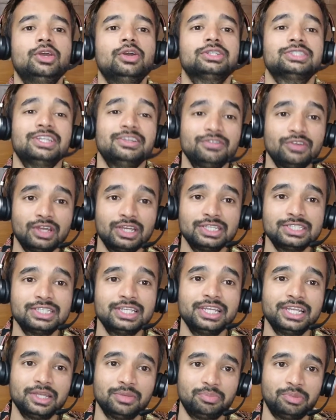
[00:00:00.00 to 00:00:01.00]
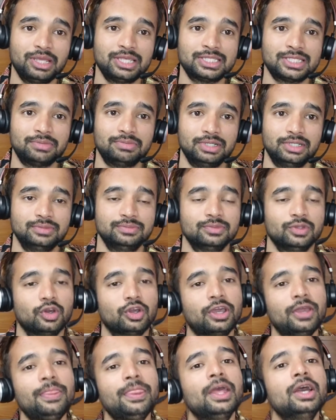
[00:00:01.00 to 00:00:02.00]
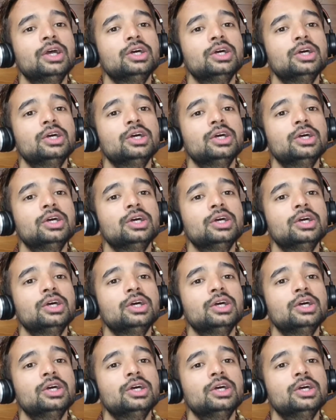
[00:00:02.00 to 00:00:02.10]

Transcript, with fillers: yourself you are easily replaceable okay